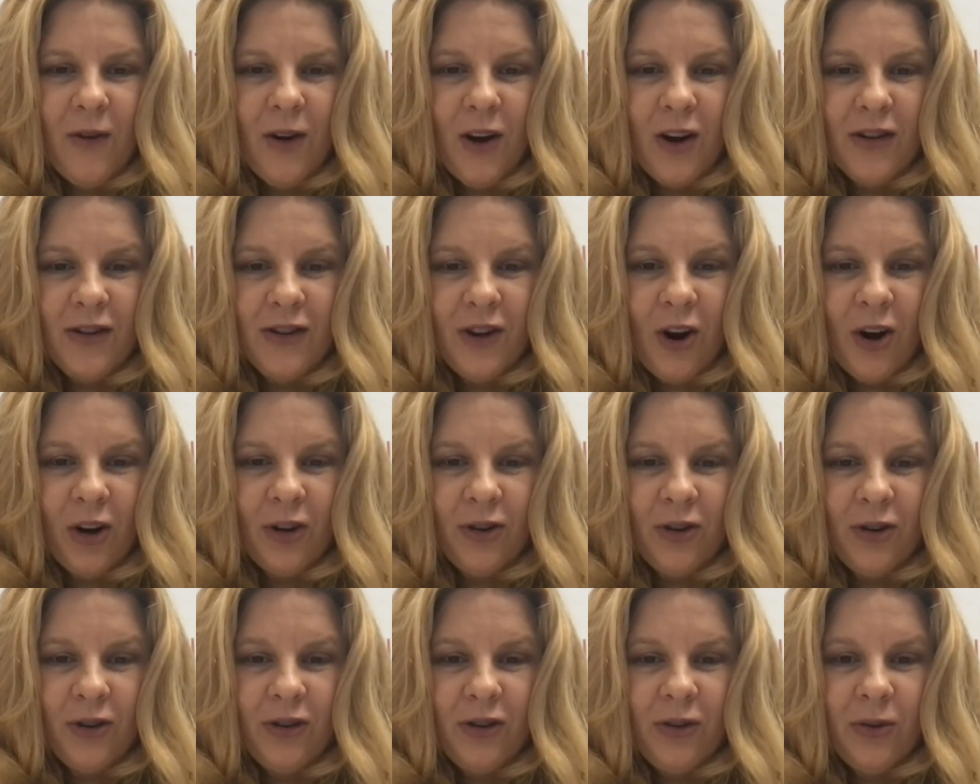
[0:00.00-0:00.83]

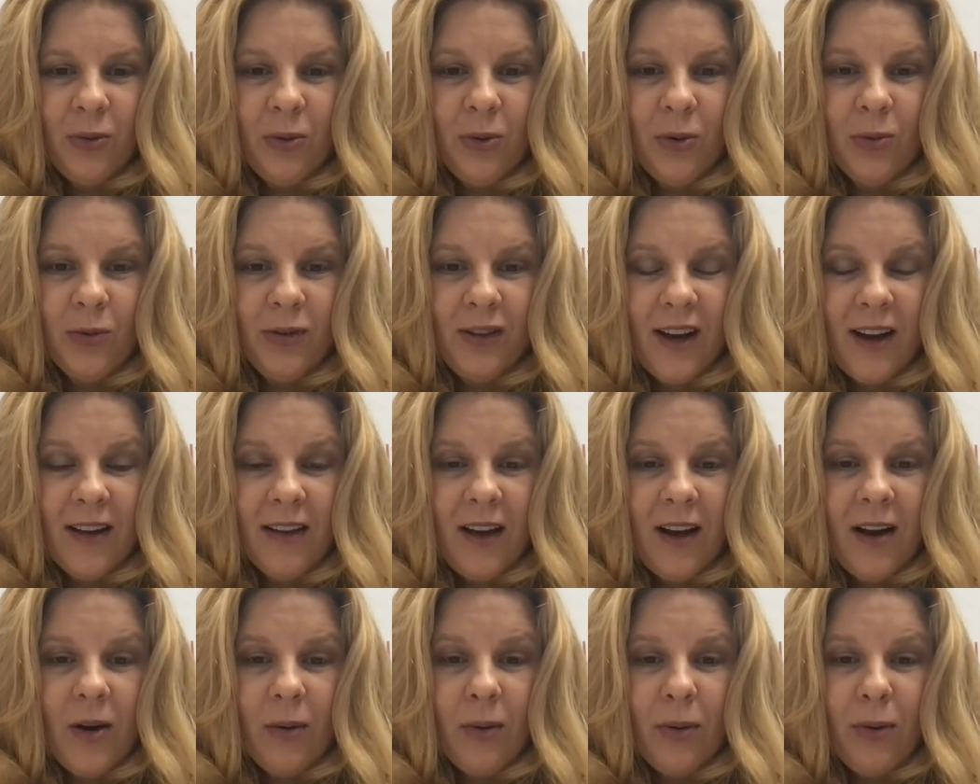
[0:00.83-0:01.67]
doctors through
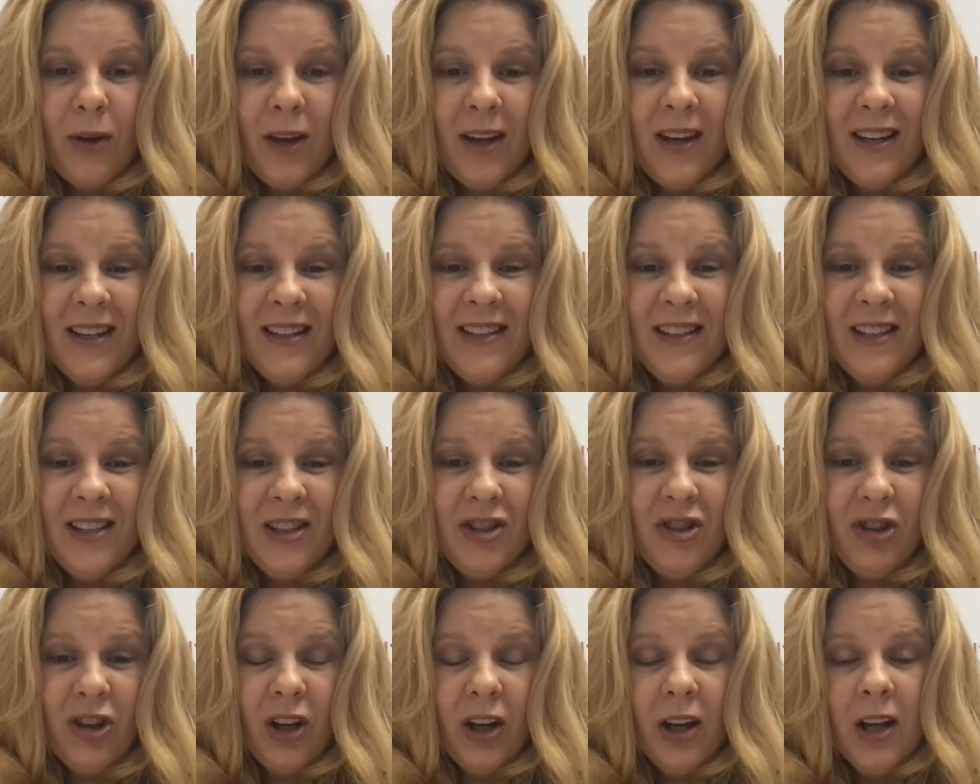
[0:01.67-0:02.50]
telehealth. In
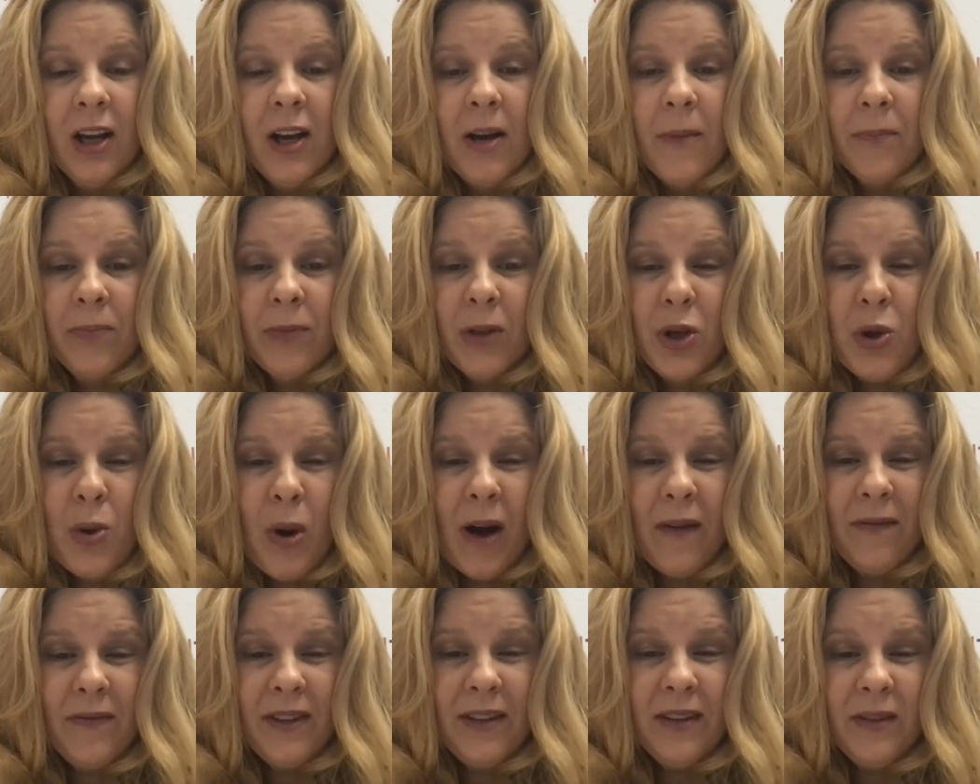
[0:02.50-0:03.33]
addition, you
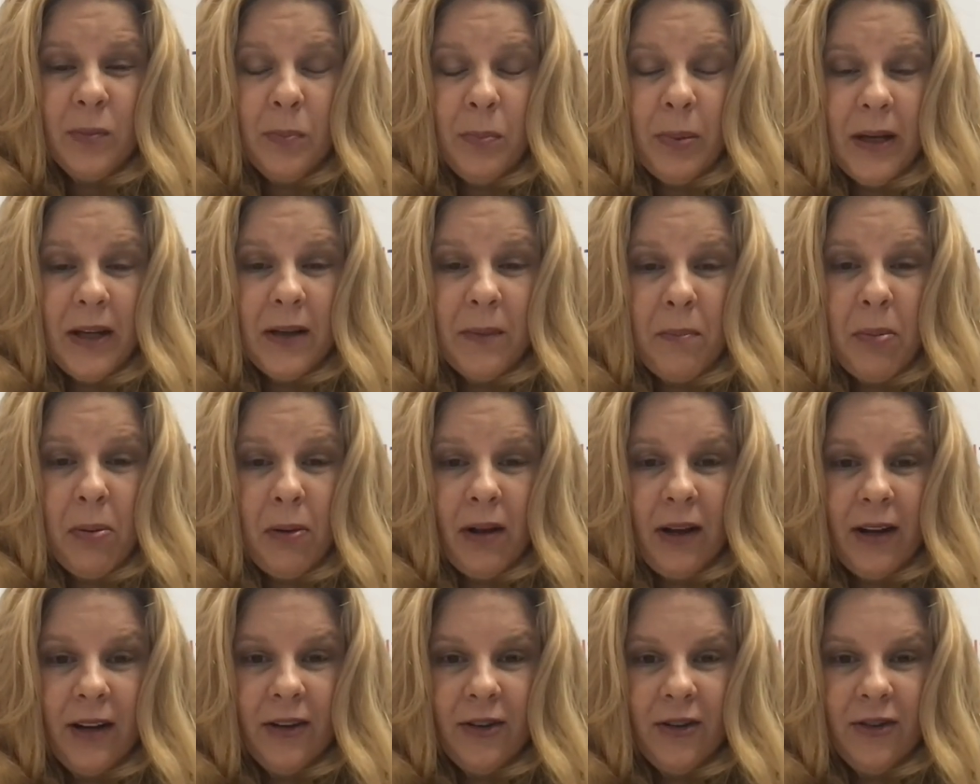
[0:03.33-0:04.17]
have these big
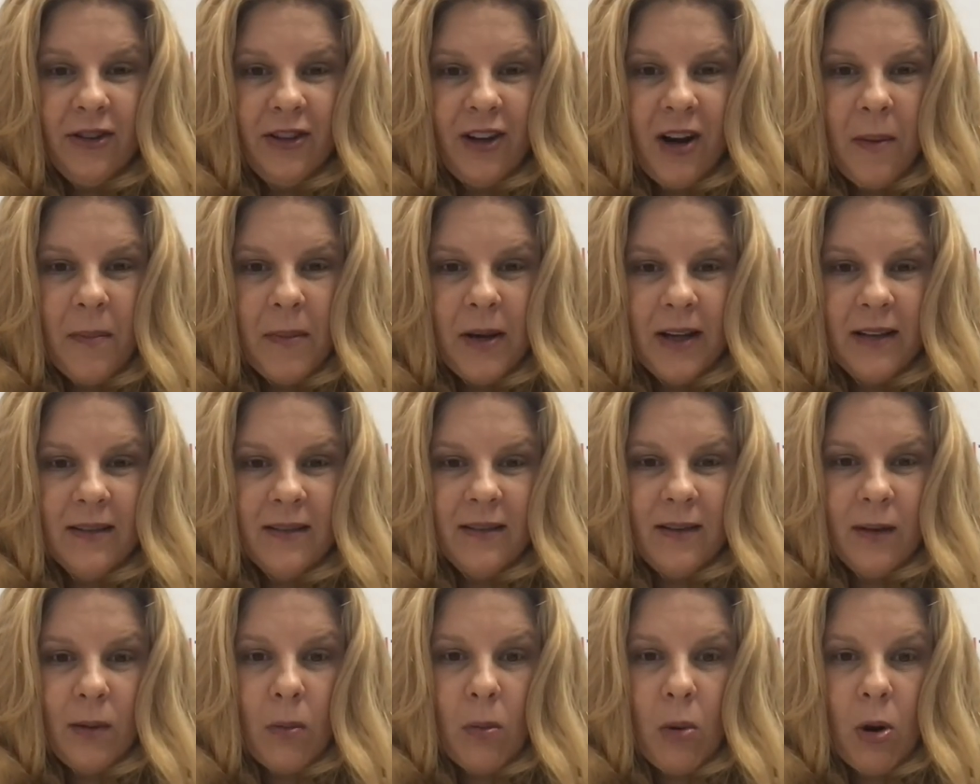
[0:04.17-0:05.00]
players coming
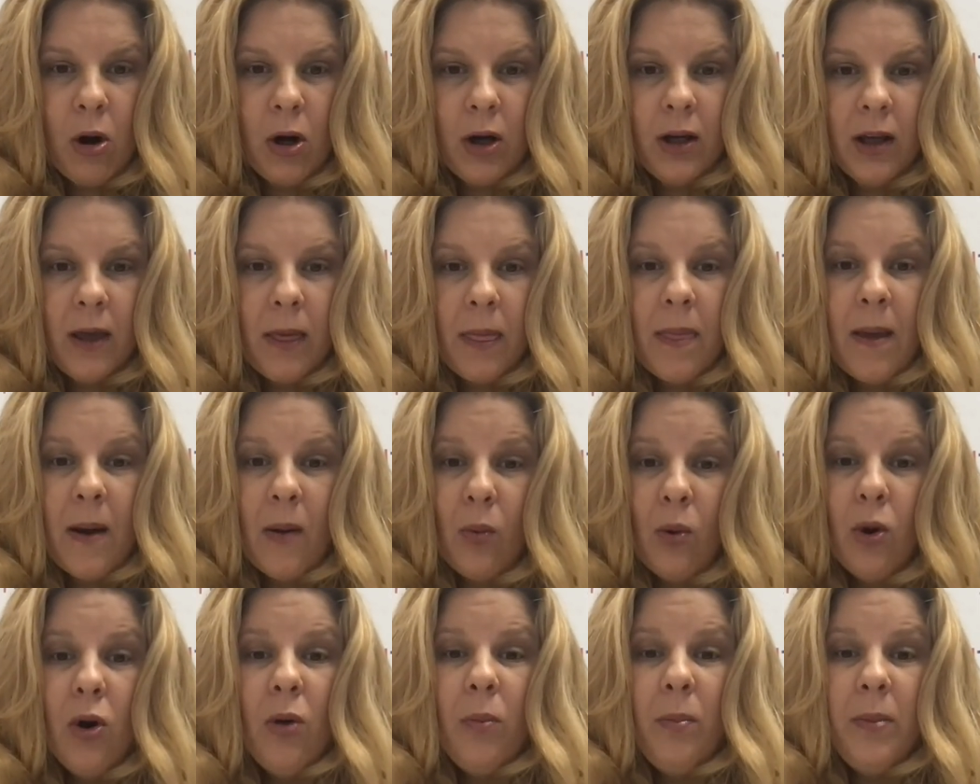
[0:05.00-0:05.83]
into the market that
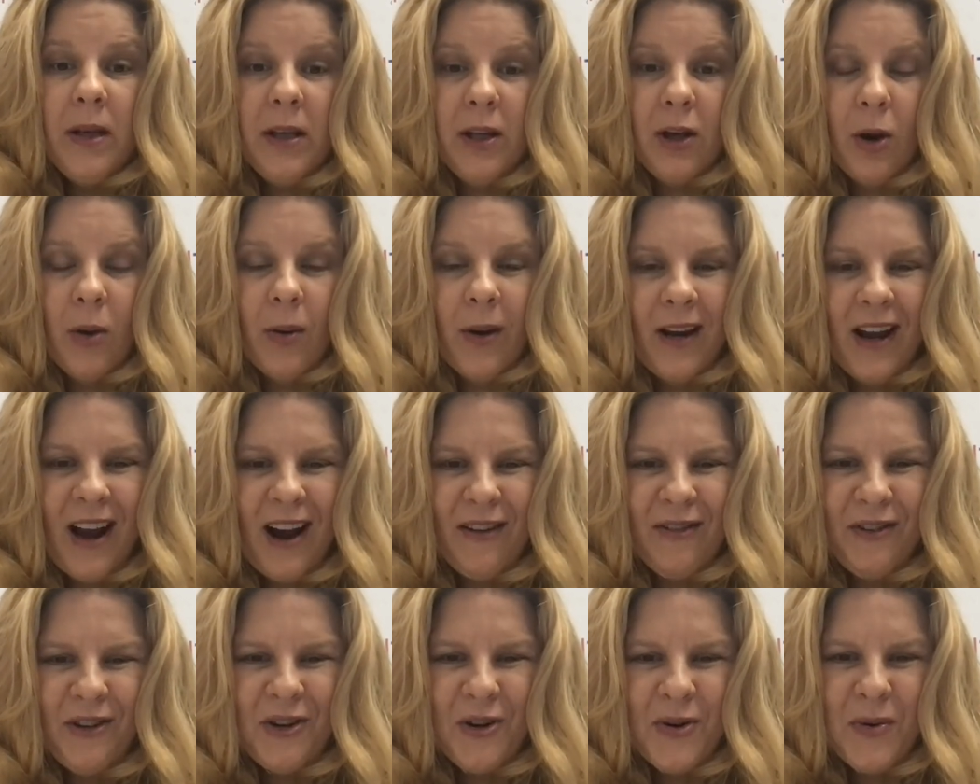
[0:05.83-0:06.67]
will be going
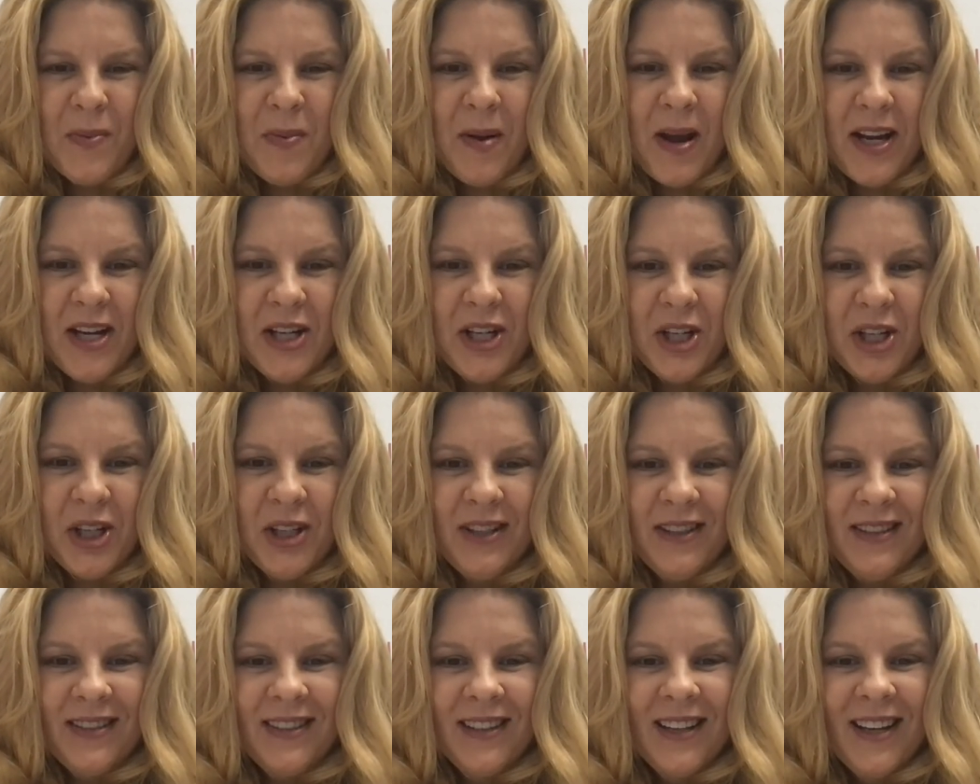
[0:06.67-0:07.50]
after your
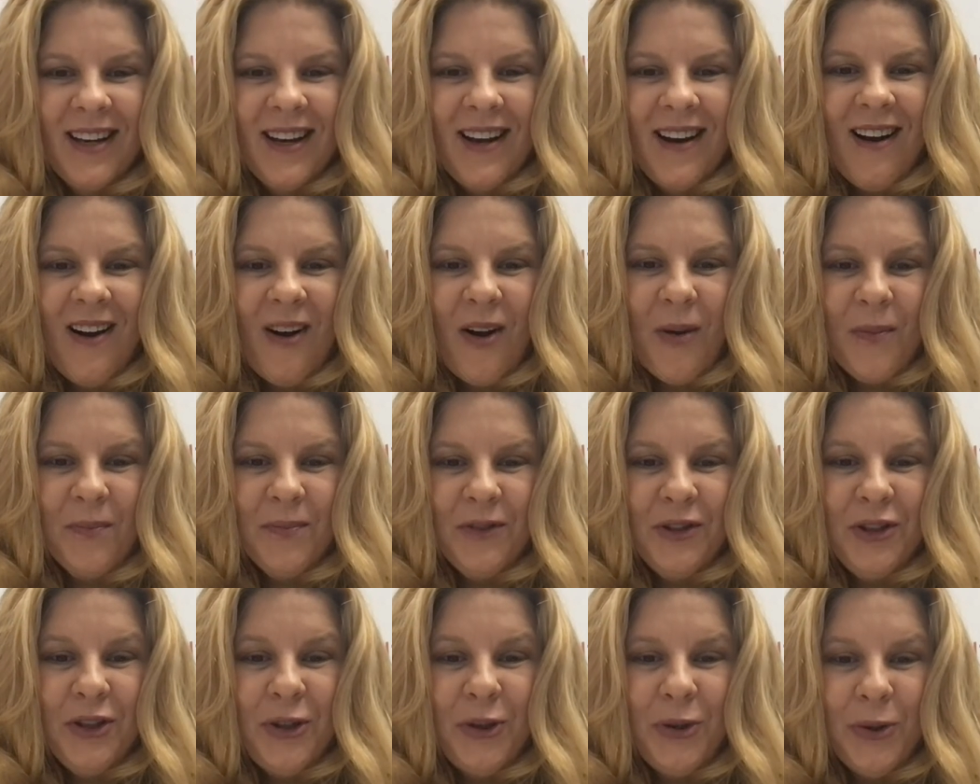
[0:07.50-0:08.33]
patients
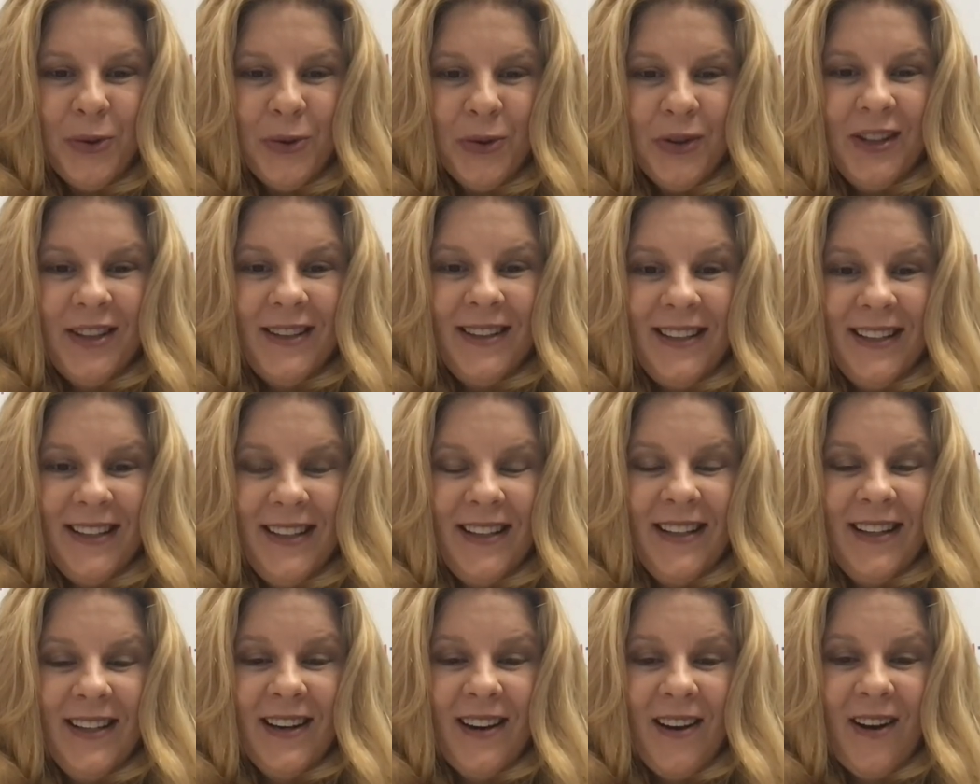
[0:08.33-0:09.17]
to
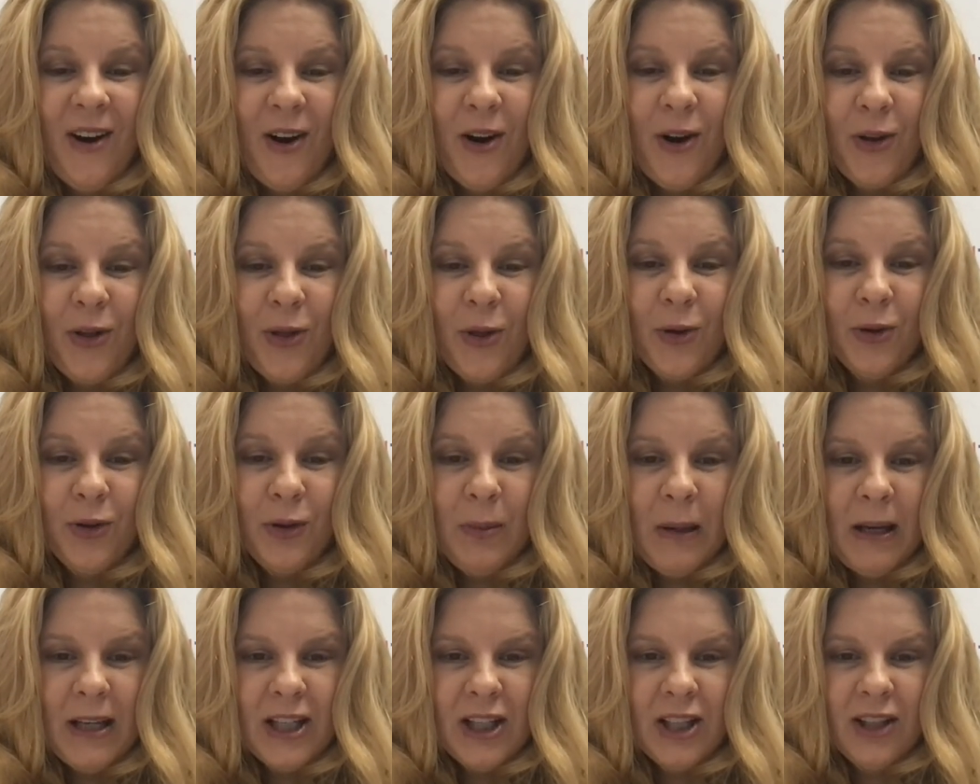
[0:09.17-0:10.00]
see those
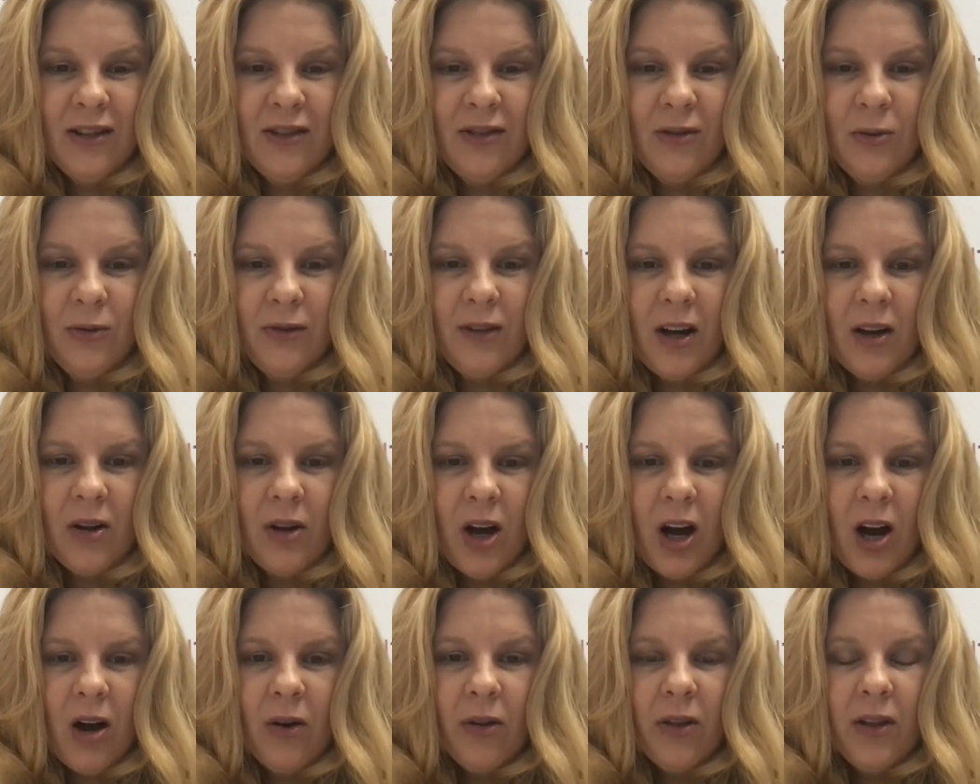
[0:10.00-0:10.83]
patients through
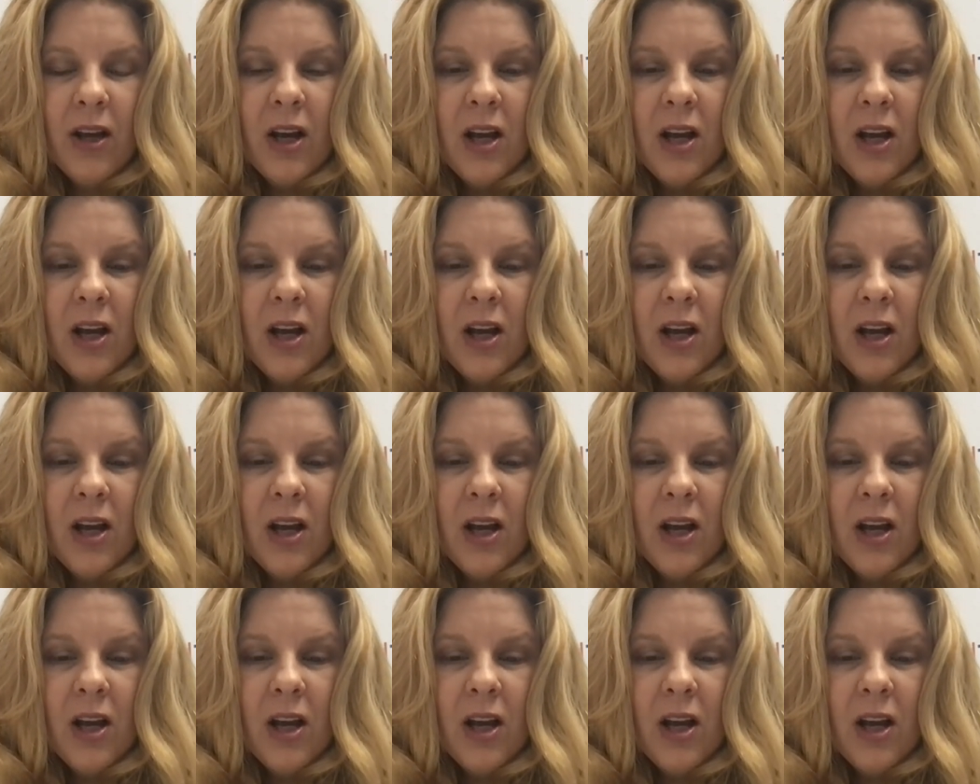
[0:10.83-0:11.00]
telehealth.